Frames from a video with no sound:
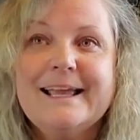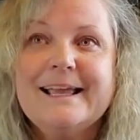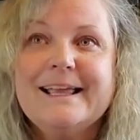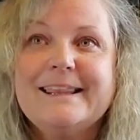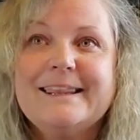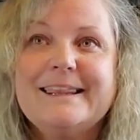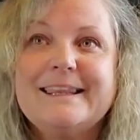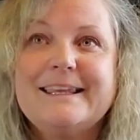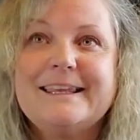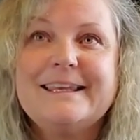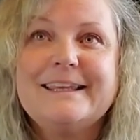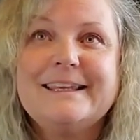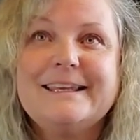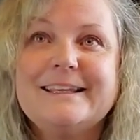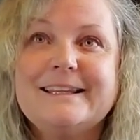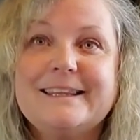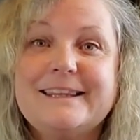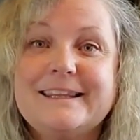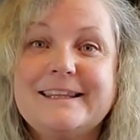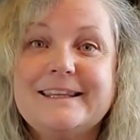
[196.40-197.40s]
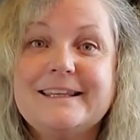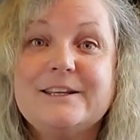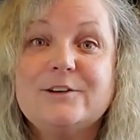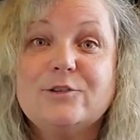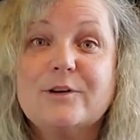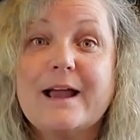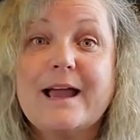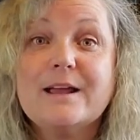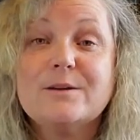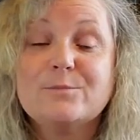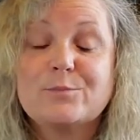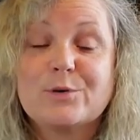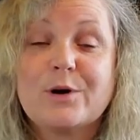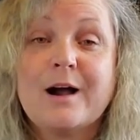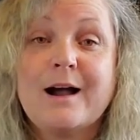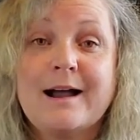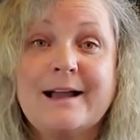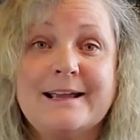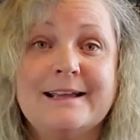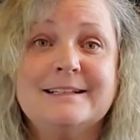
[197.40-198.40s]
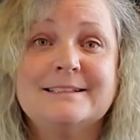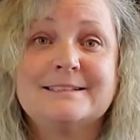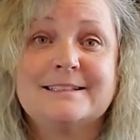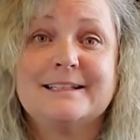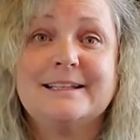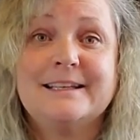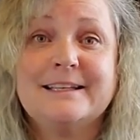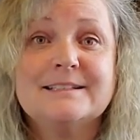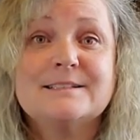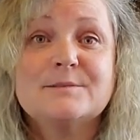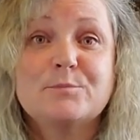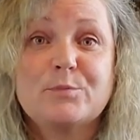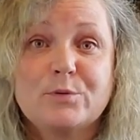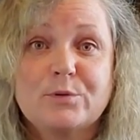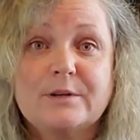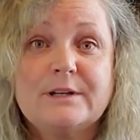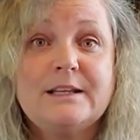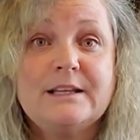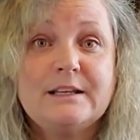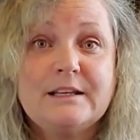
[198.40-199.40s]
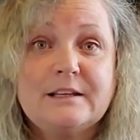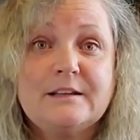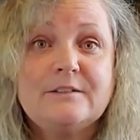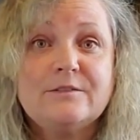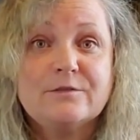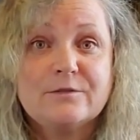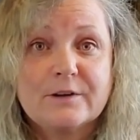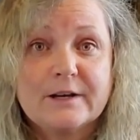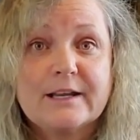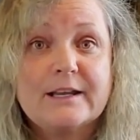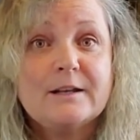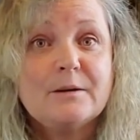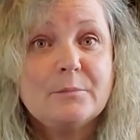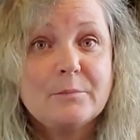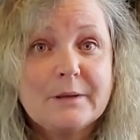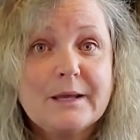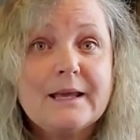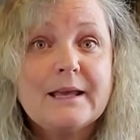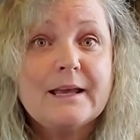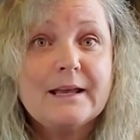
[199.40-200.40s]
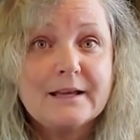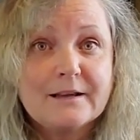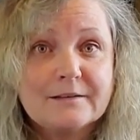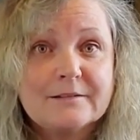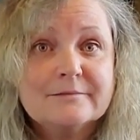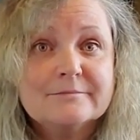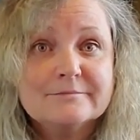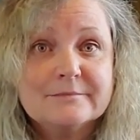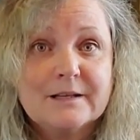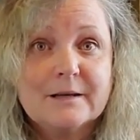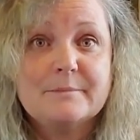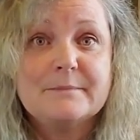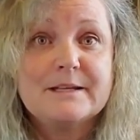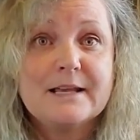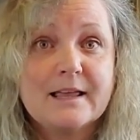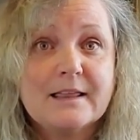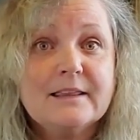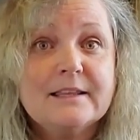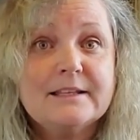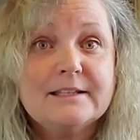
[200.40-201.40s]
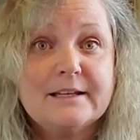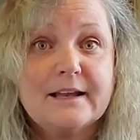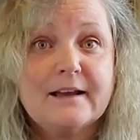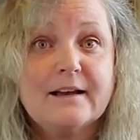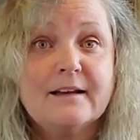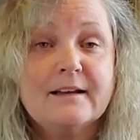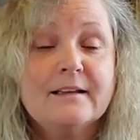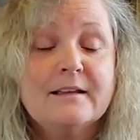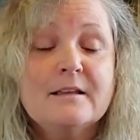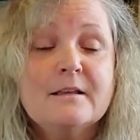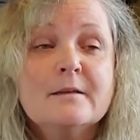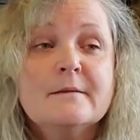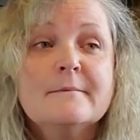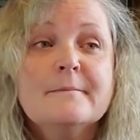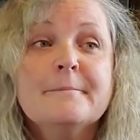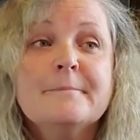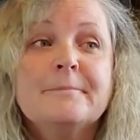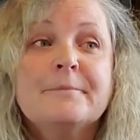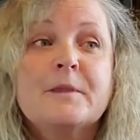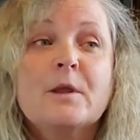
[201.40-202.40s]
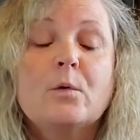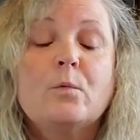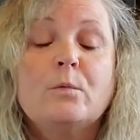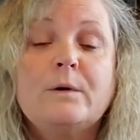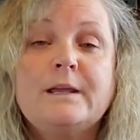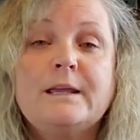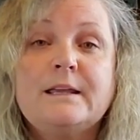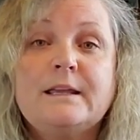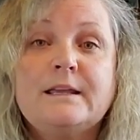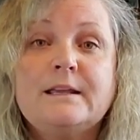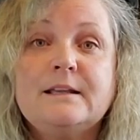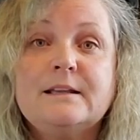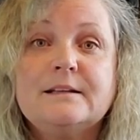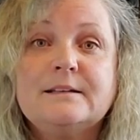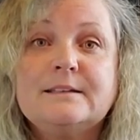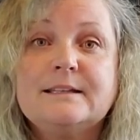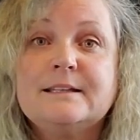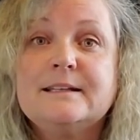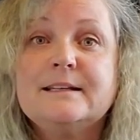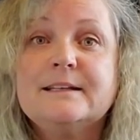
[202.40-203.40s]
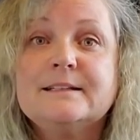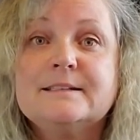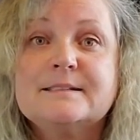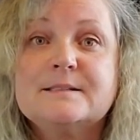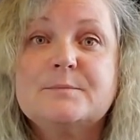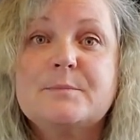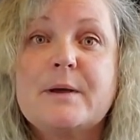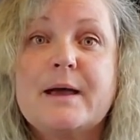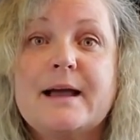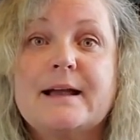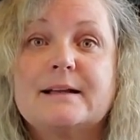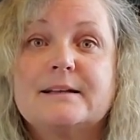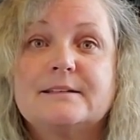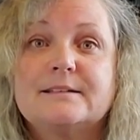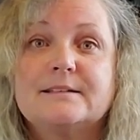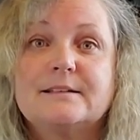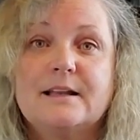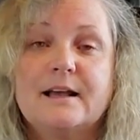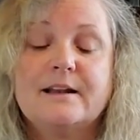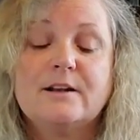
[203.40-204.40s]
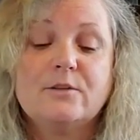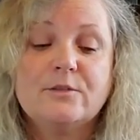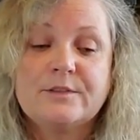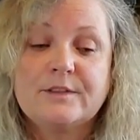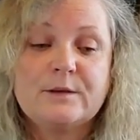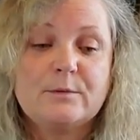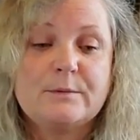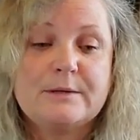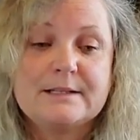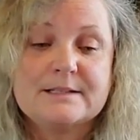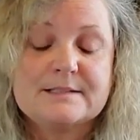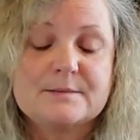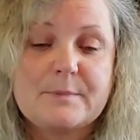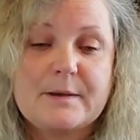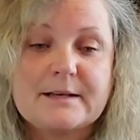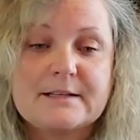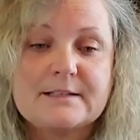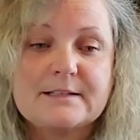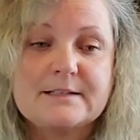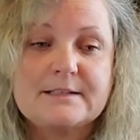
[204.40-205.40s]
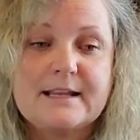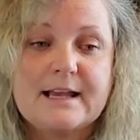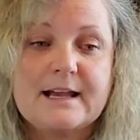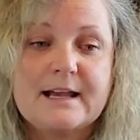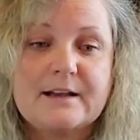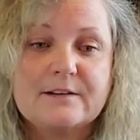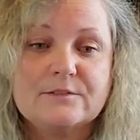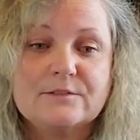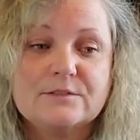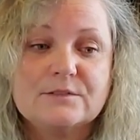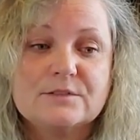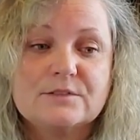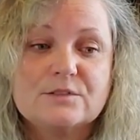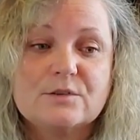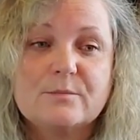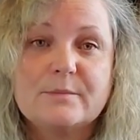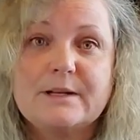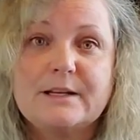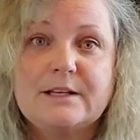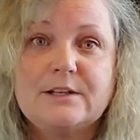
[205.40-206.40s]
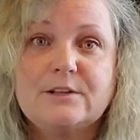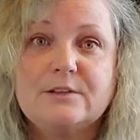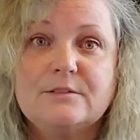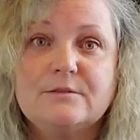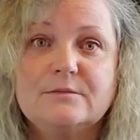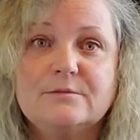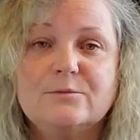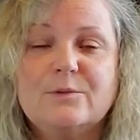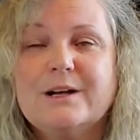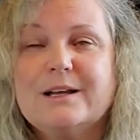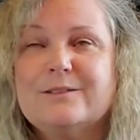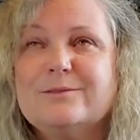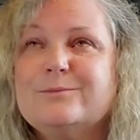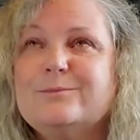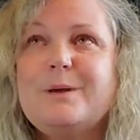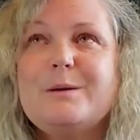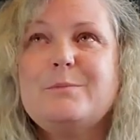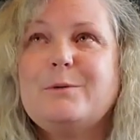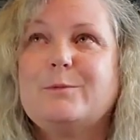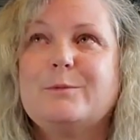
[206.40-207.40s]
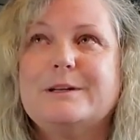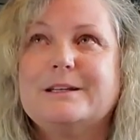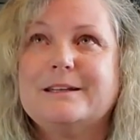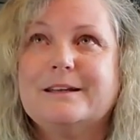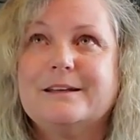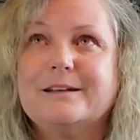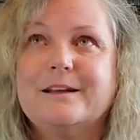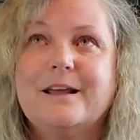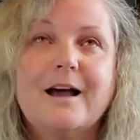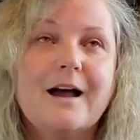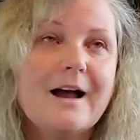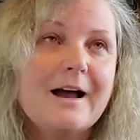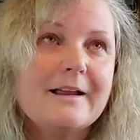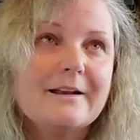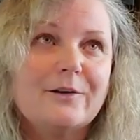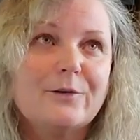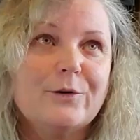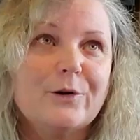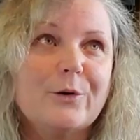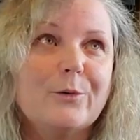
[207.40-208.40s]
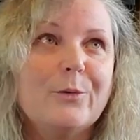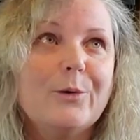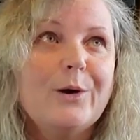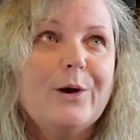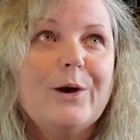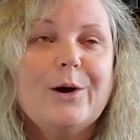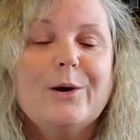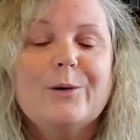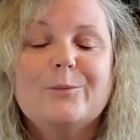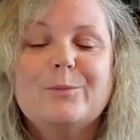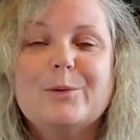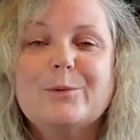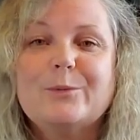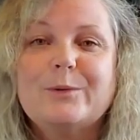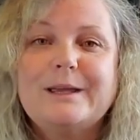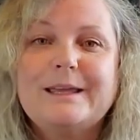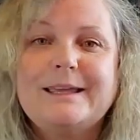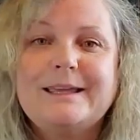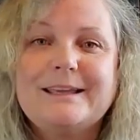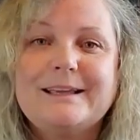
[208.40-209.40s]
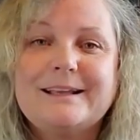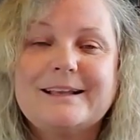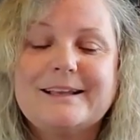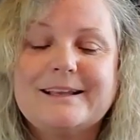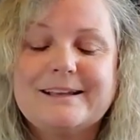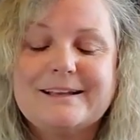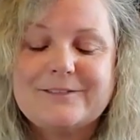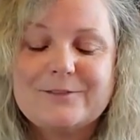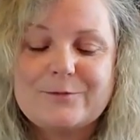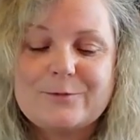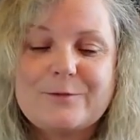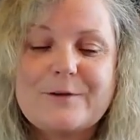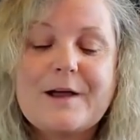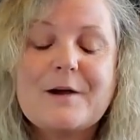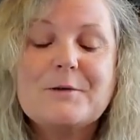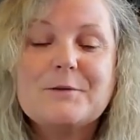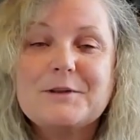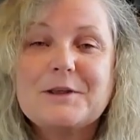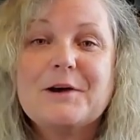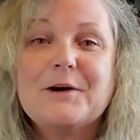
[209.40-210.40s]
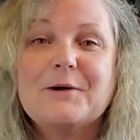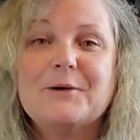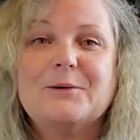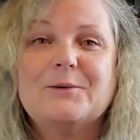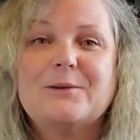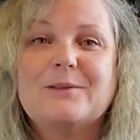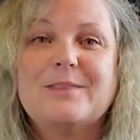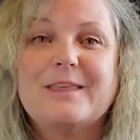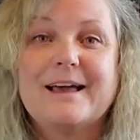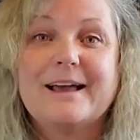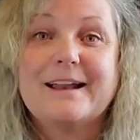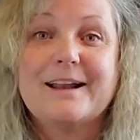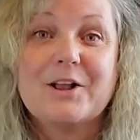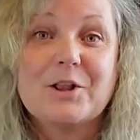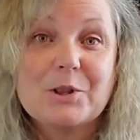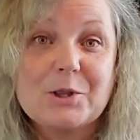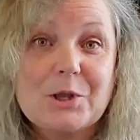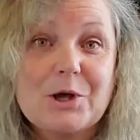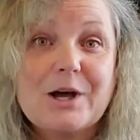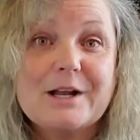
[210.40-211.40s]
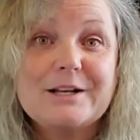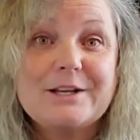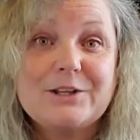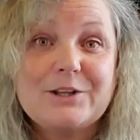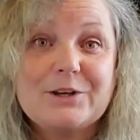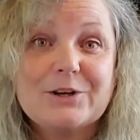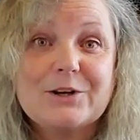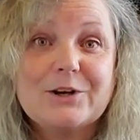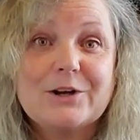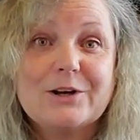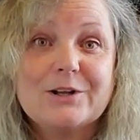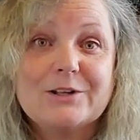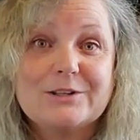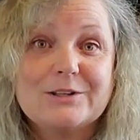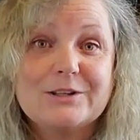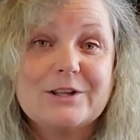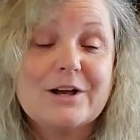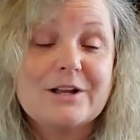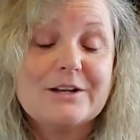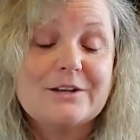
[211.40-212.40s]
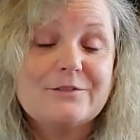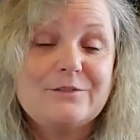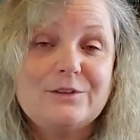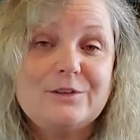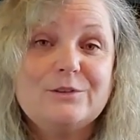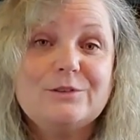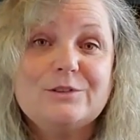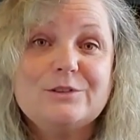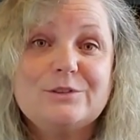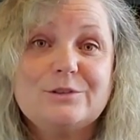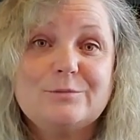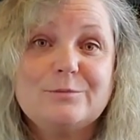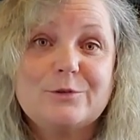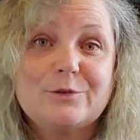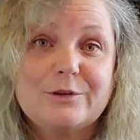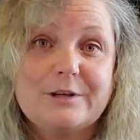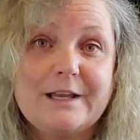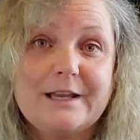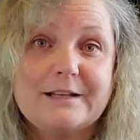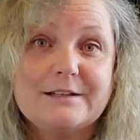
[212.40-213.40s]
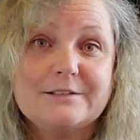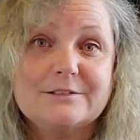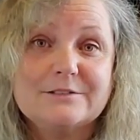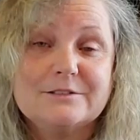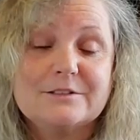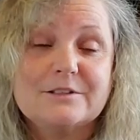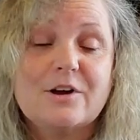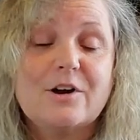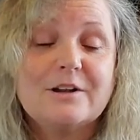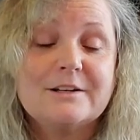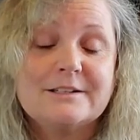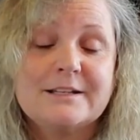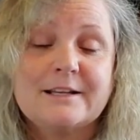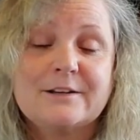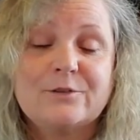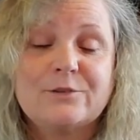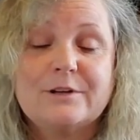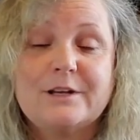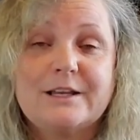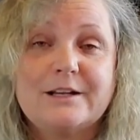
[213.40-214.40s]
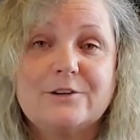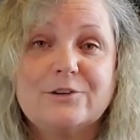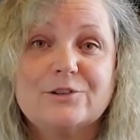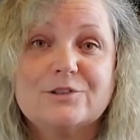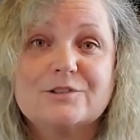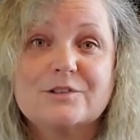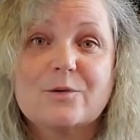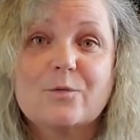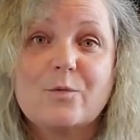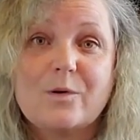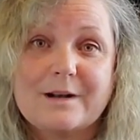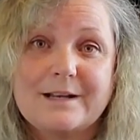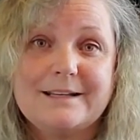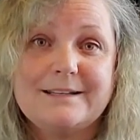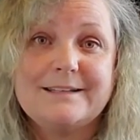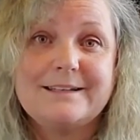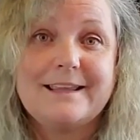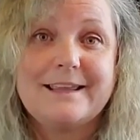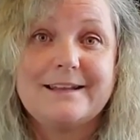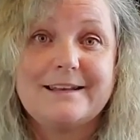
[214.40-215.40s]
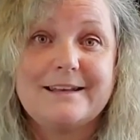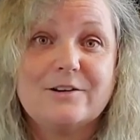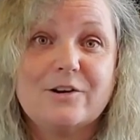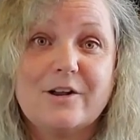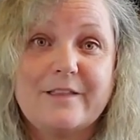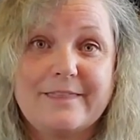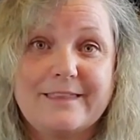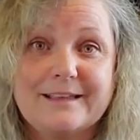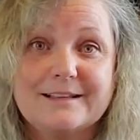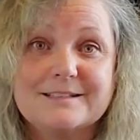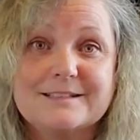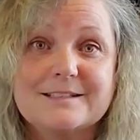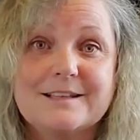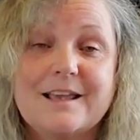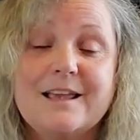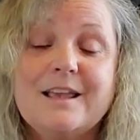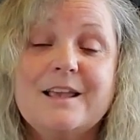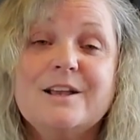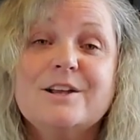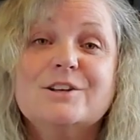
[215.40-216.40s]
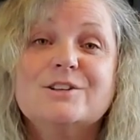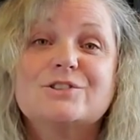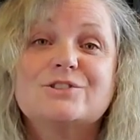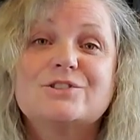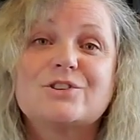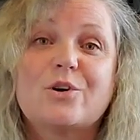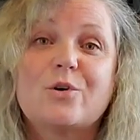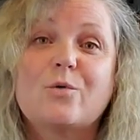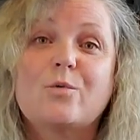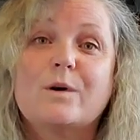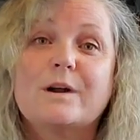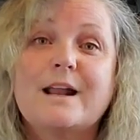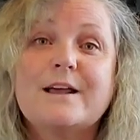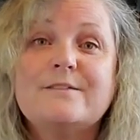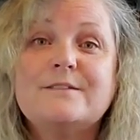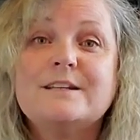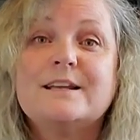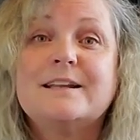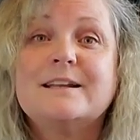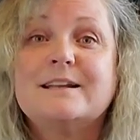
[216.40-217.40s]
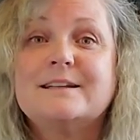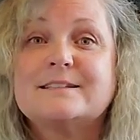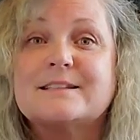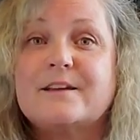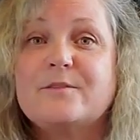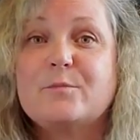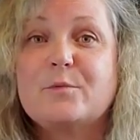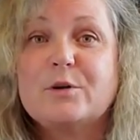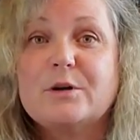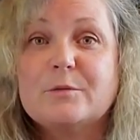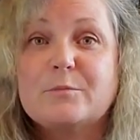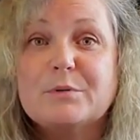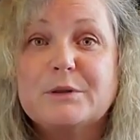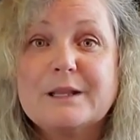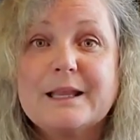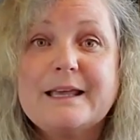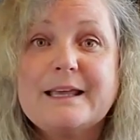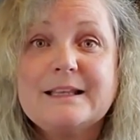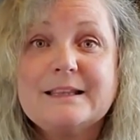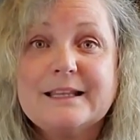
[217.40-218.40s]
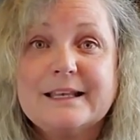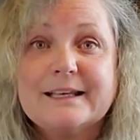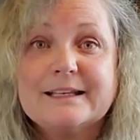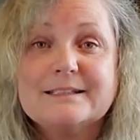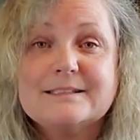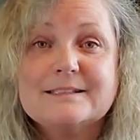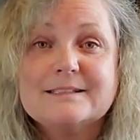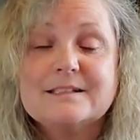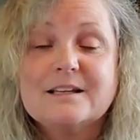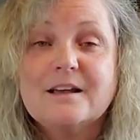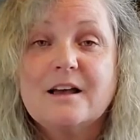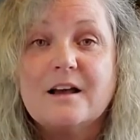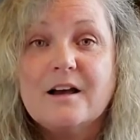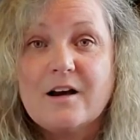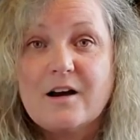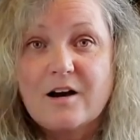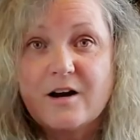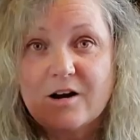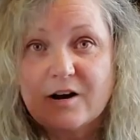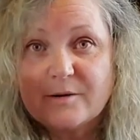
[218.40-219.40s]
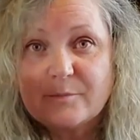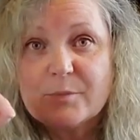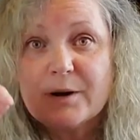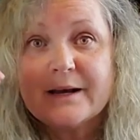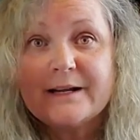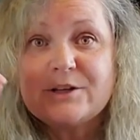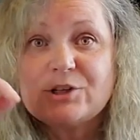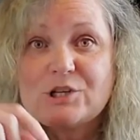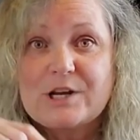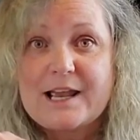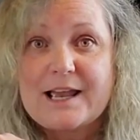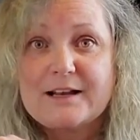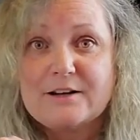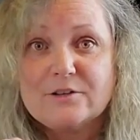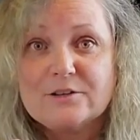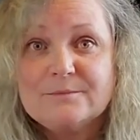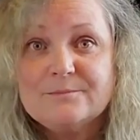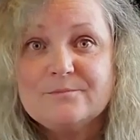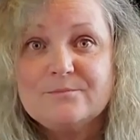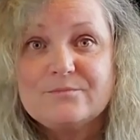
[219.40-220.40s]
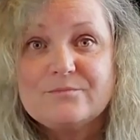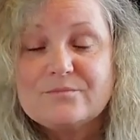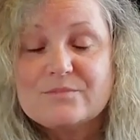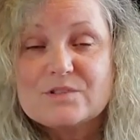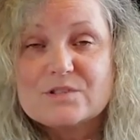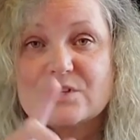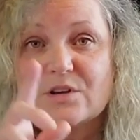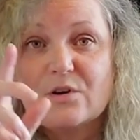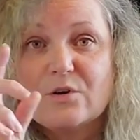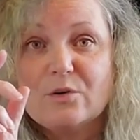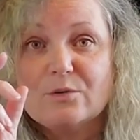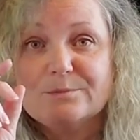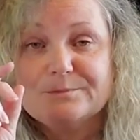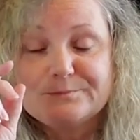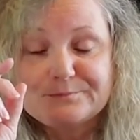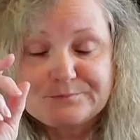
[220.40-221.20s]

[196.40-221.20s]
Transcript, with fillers: the the grand prize is pretty freaking big. I'm telling you. We didn't expect, I don't think we expected to have so many well, maybe we did. I don't know. But we found out that a lot of a lot of YouTube created content creators wanted to get in on this. So what I've done is I've put a playlist on my channel. So